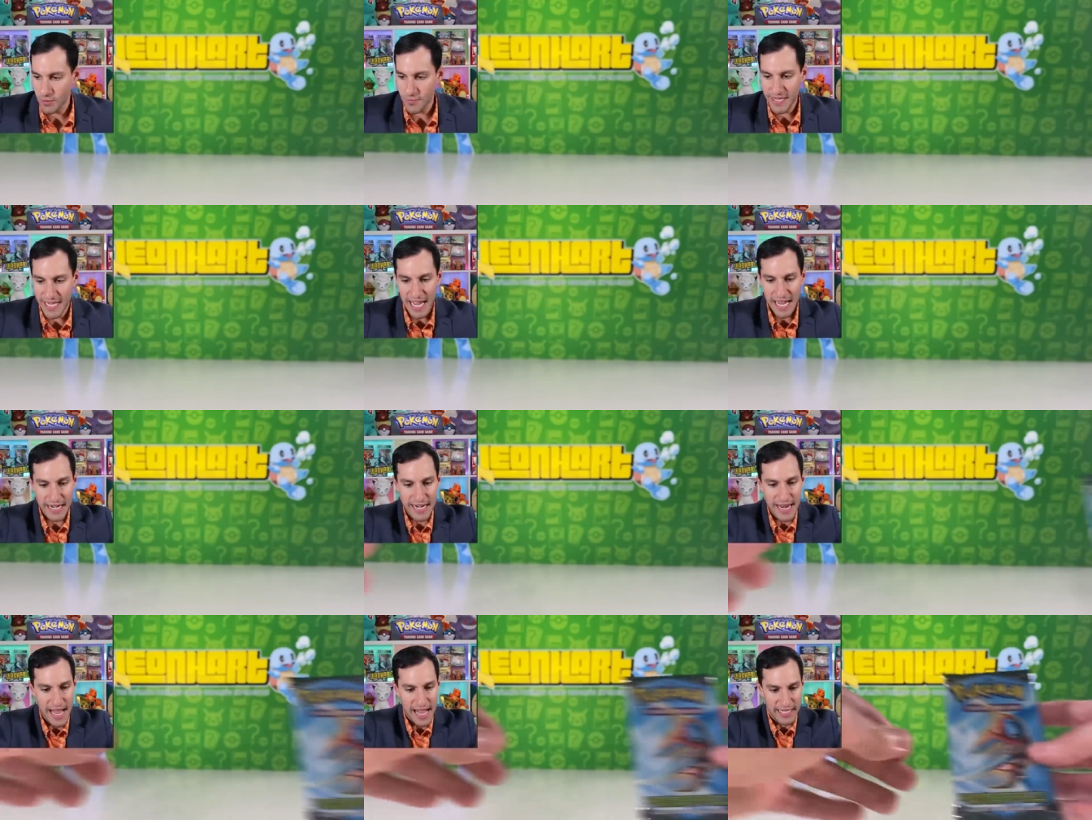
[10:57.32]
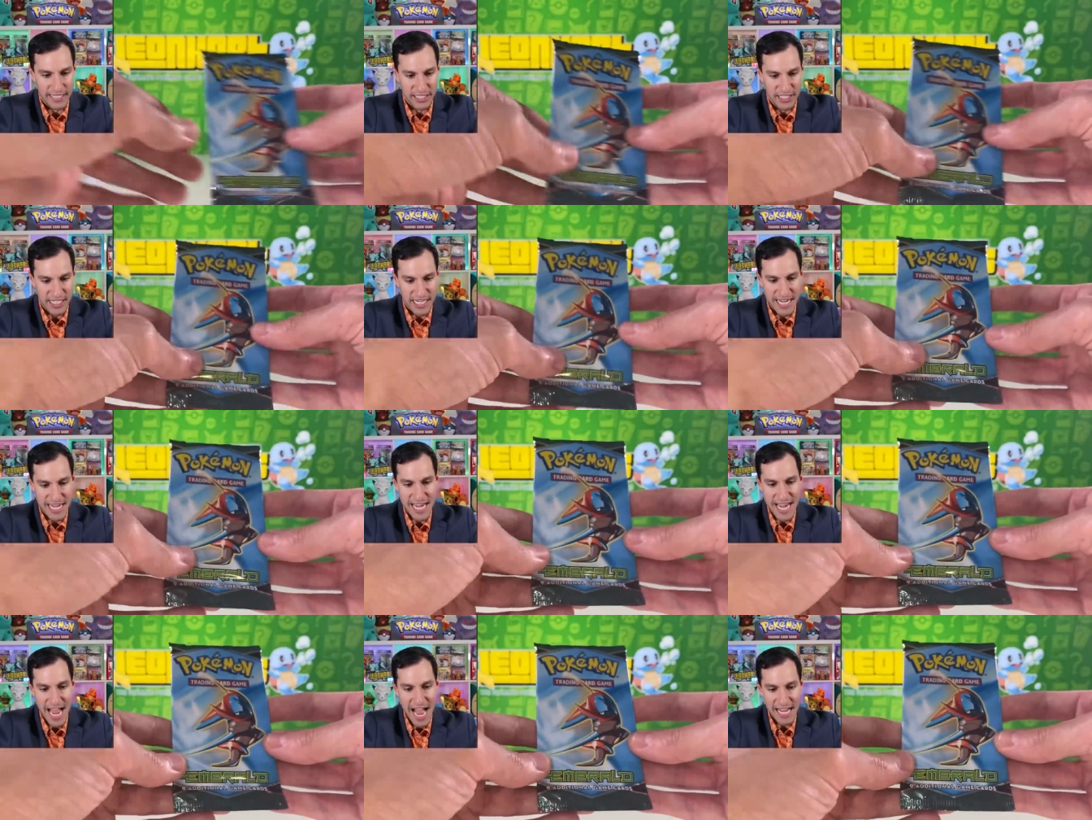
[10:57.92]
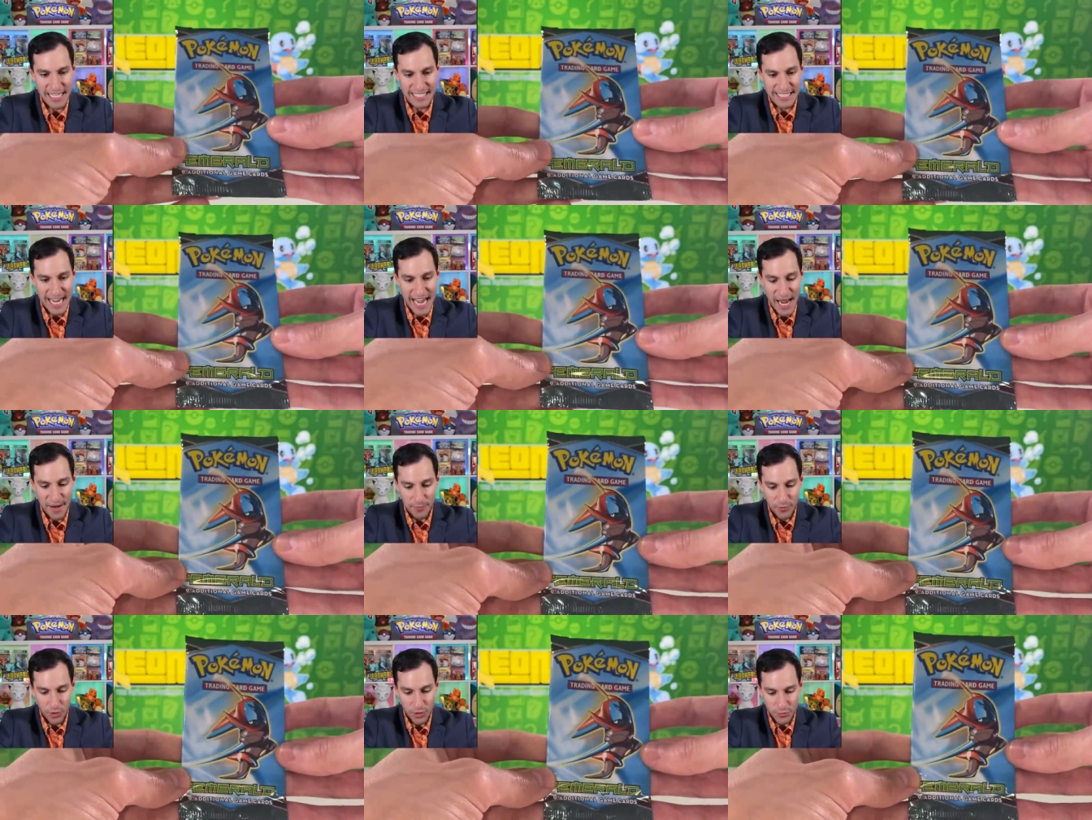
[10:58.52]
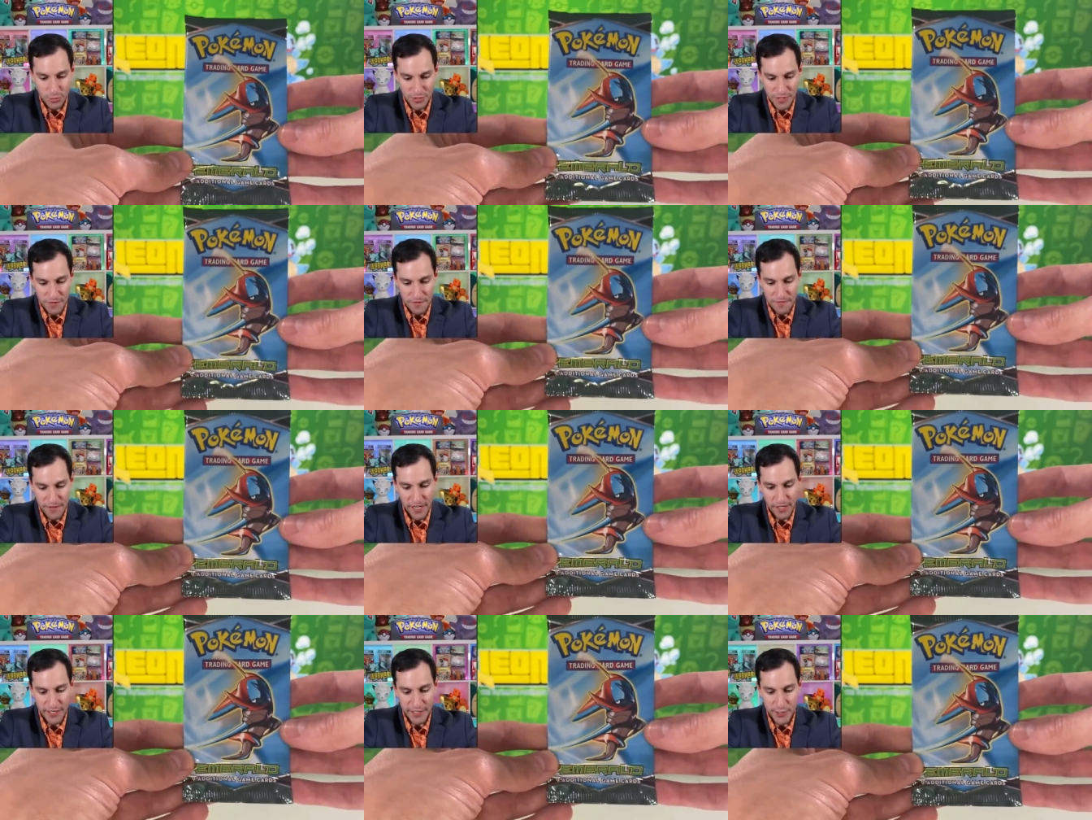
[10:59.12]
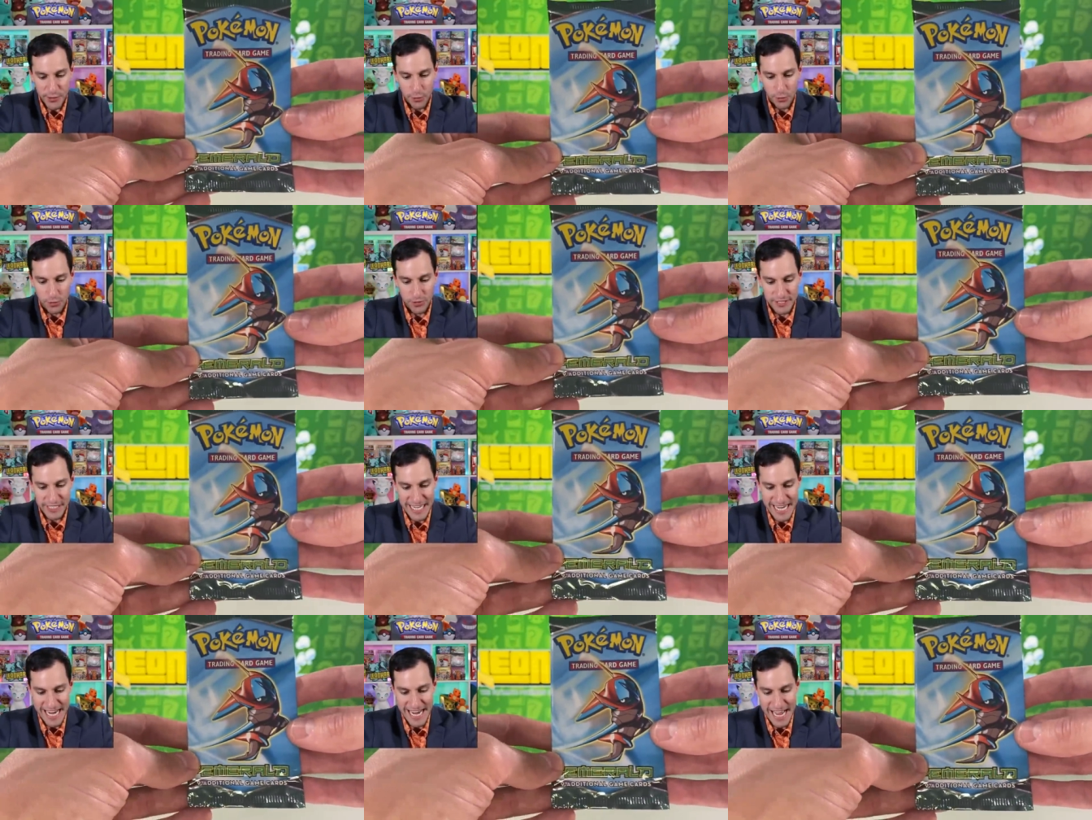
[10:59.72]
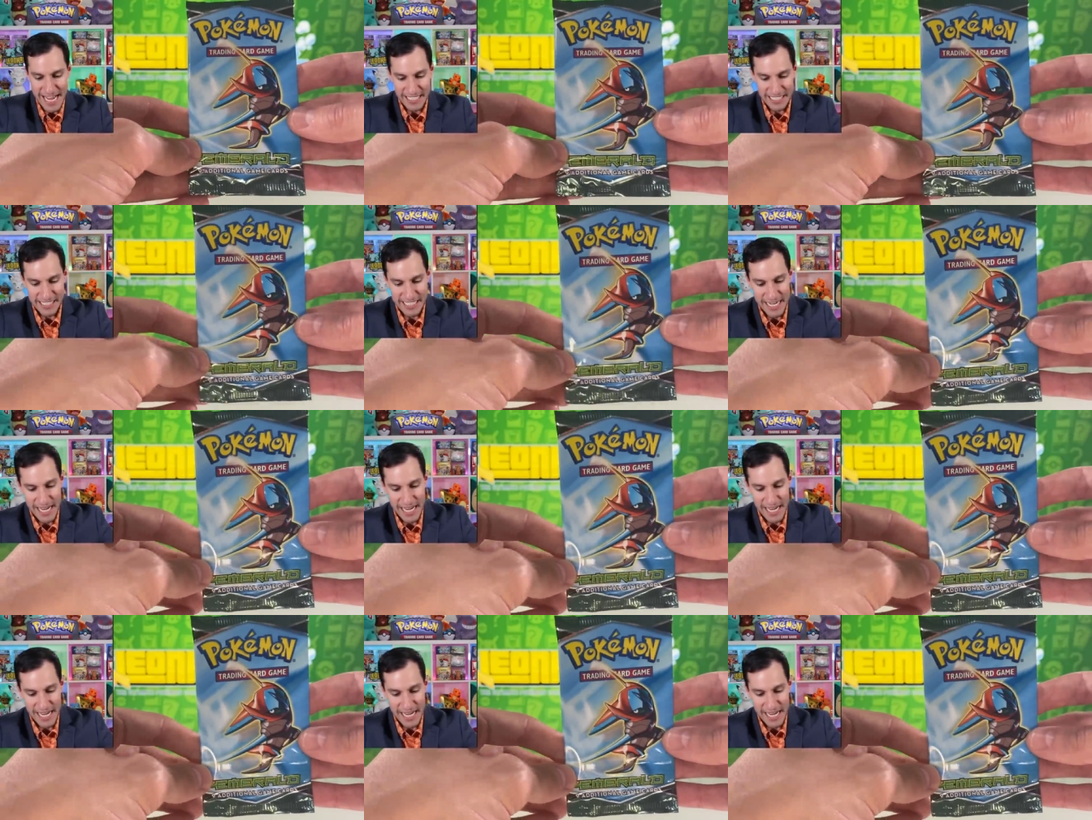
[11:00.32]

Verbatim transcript: what do we got next? E X Emerald with a very cool E X